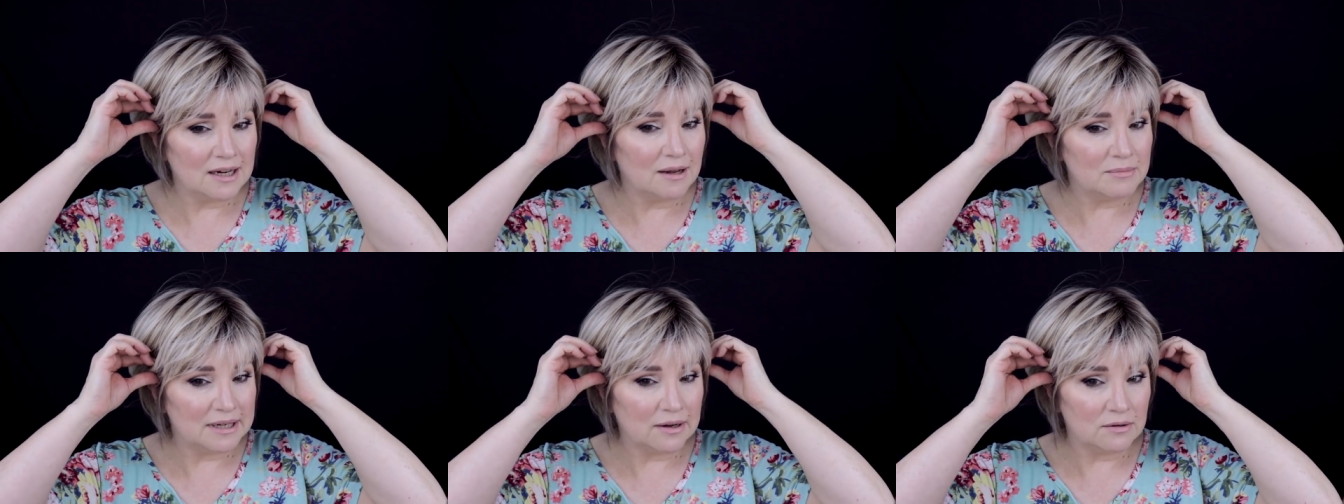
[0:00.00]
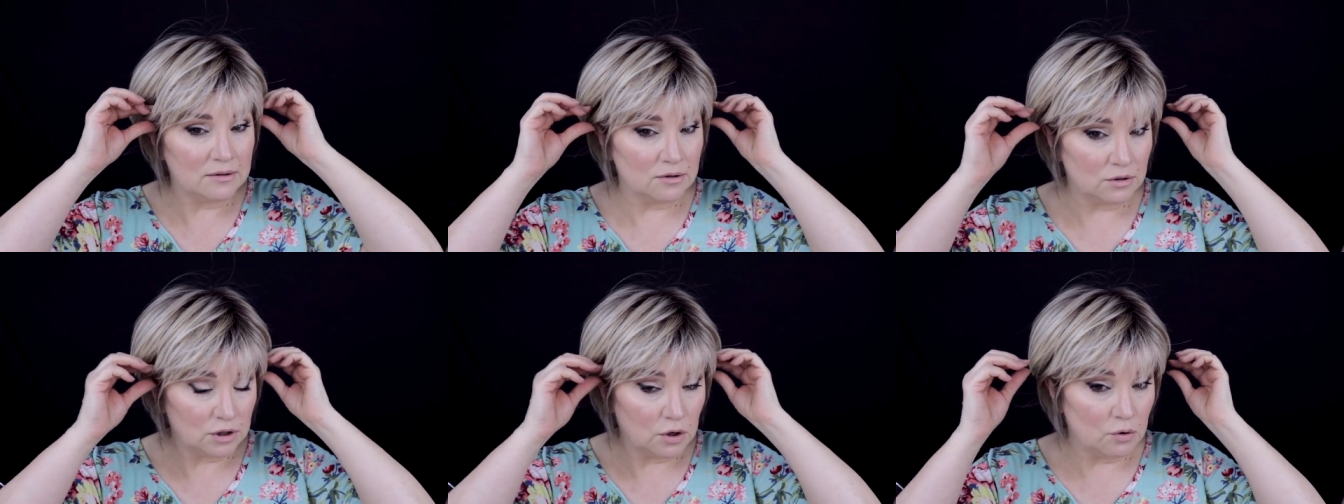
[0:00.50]
to come down a
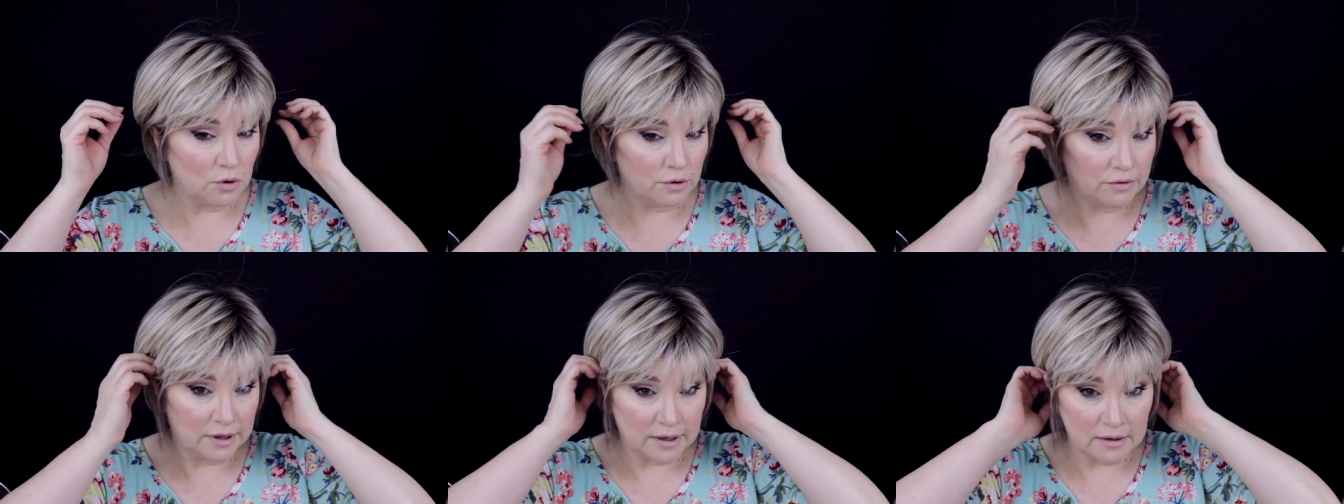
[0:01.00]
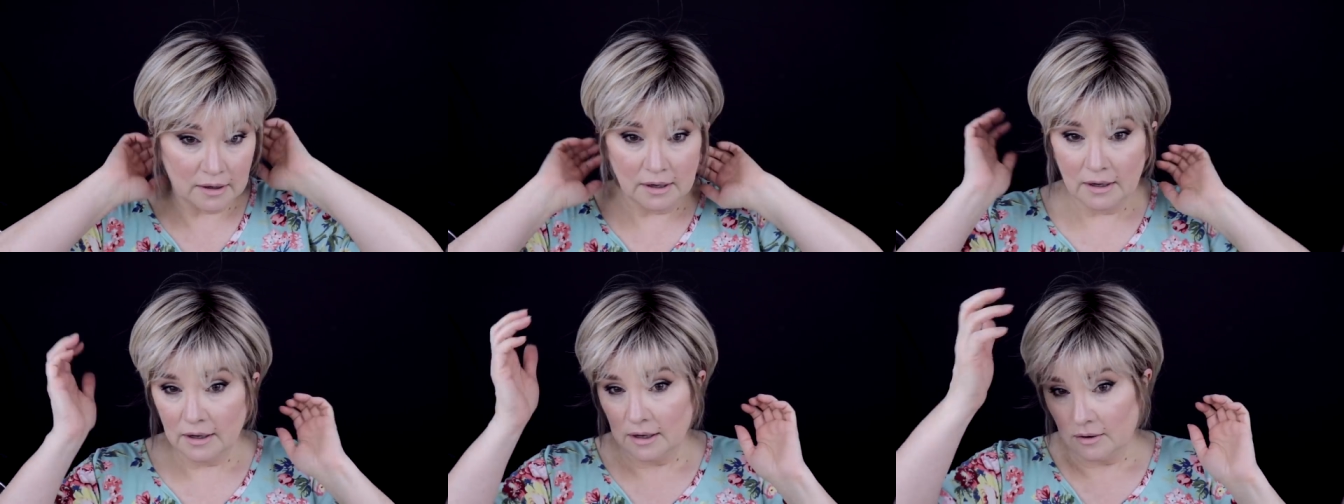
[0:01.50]
little lower than
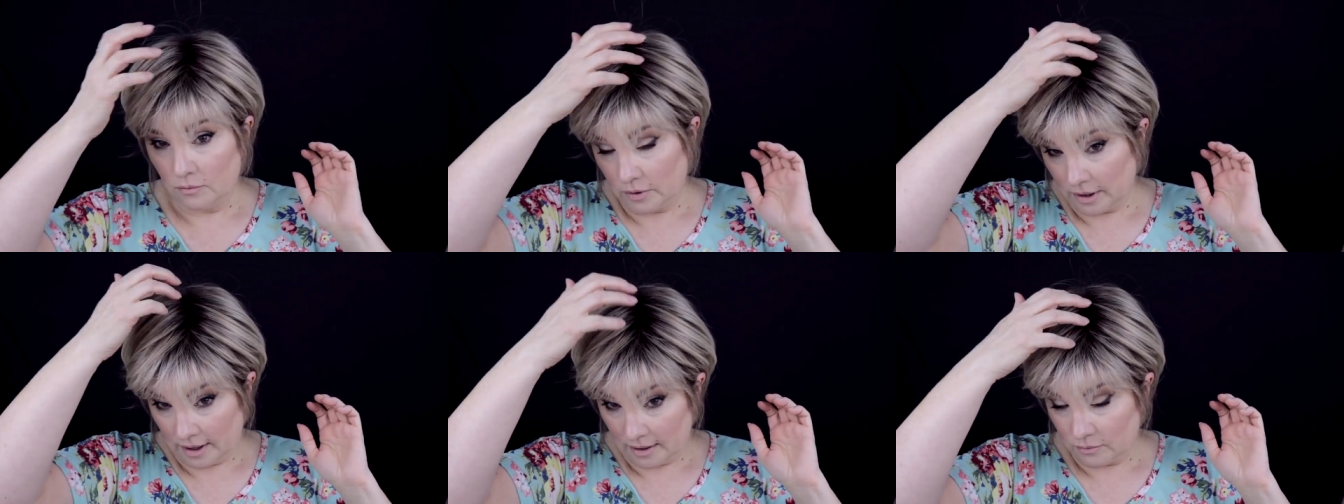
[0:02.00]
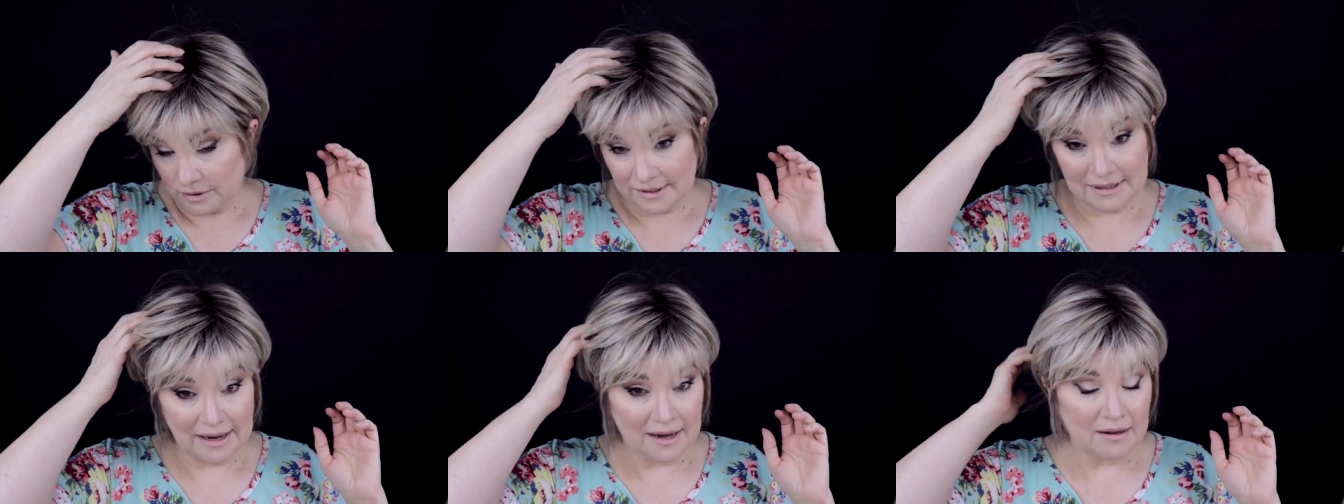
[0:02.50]
what I would
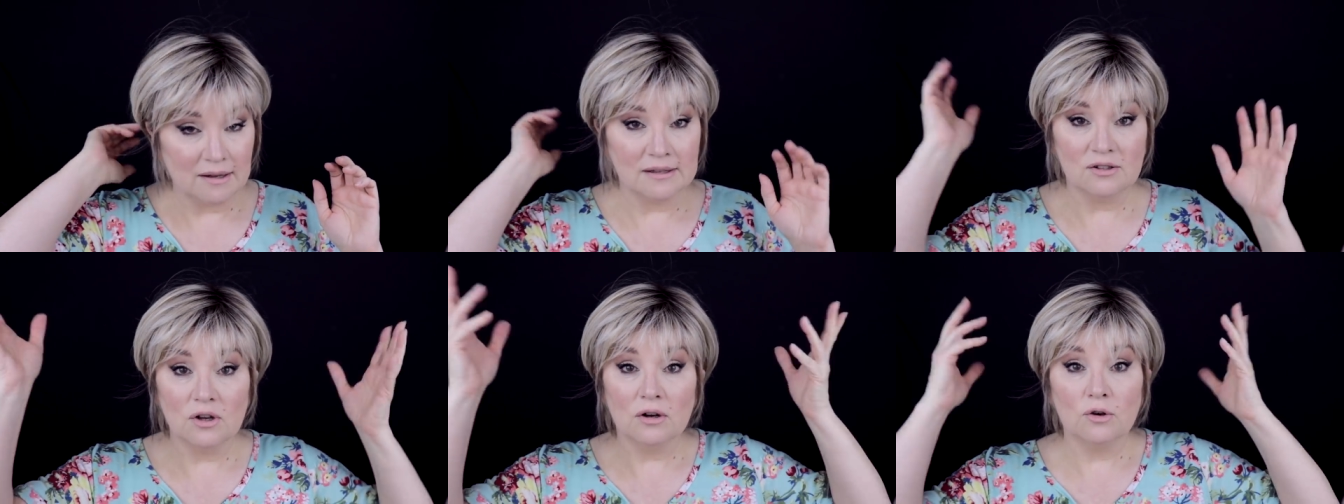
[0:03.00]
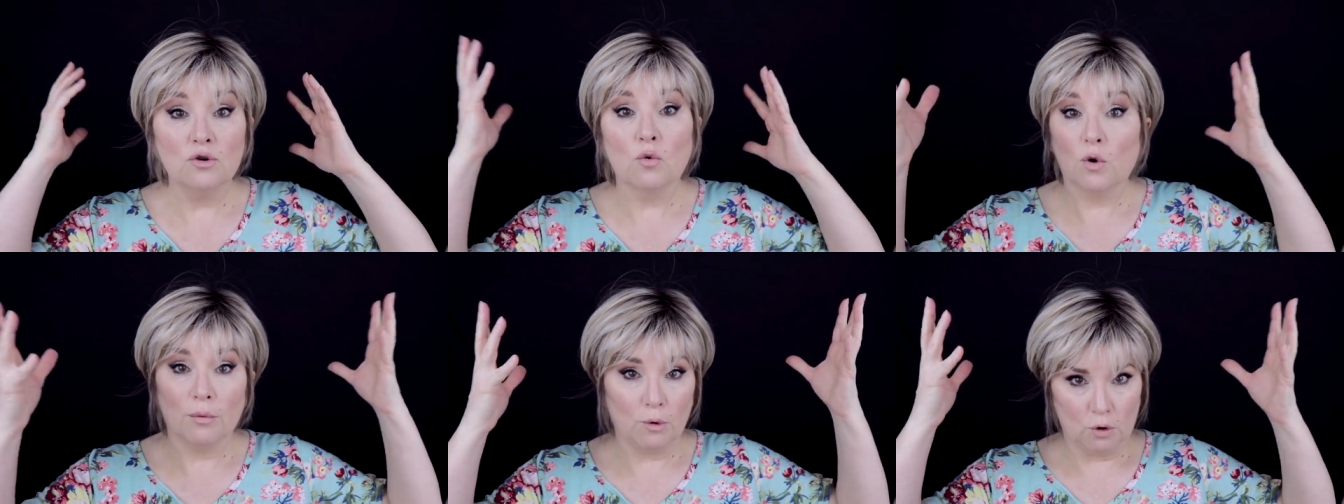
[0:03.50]
say is
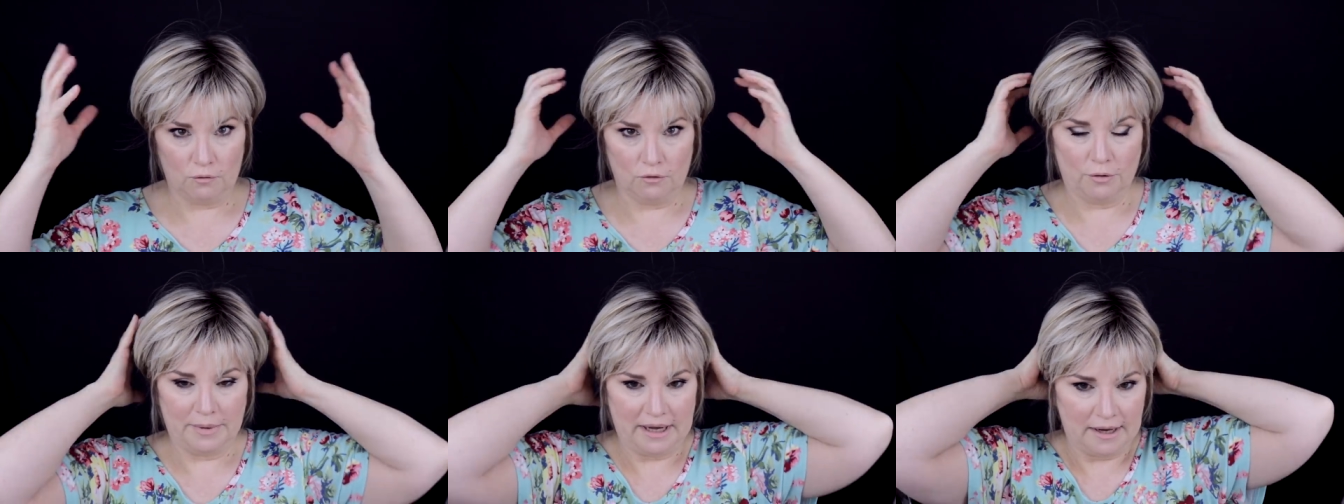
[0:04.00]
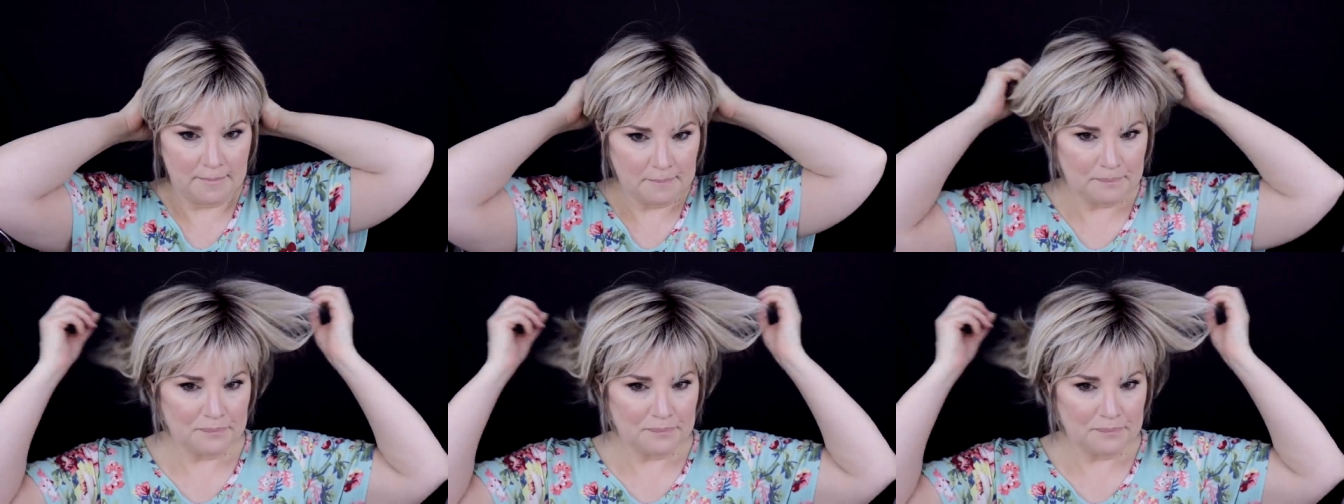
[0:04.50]
normal for me.